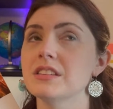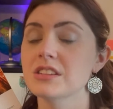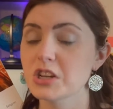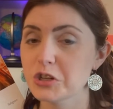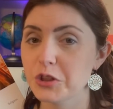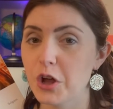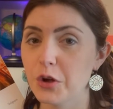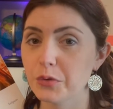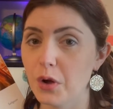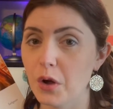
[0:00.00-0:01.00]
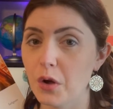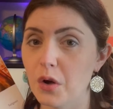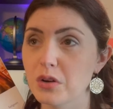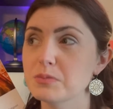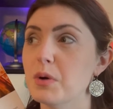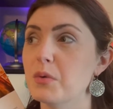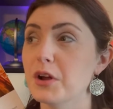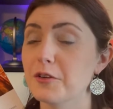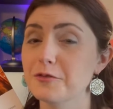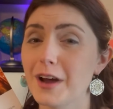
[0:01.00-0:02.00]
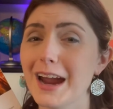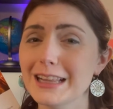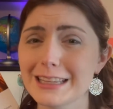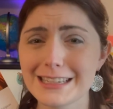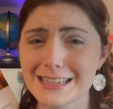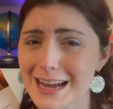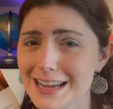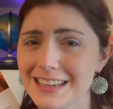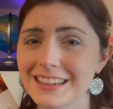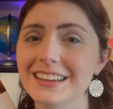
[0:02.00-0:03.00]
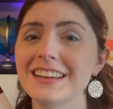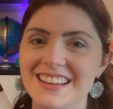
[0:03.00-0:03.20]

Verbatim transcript: such a long road, but we are finally done.